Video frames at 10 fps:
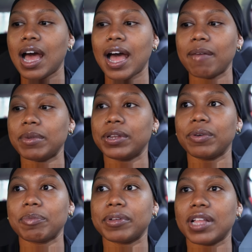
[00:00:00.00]
I've been
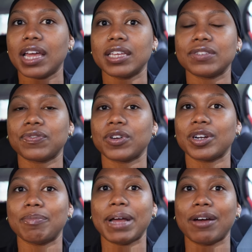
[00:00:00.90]
doing Pilates
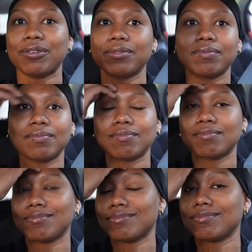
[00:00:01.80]
for about
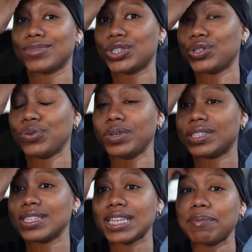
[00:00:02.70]

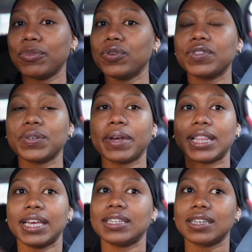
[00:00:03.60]
since I moved to
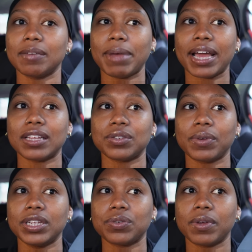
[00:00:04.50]
Atlanta back in
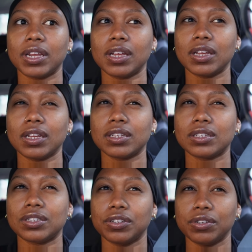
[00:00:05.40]

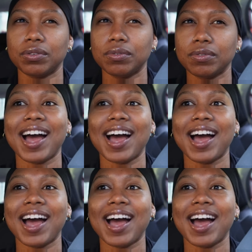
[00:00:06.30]
2022.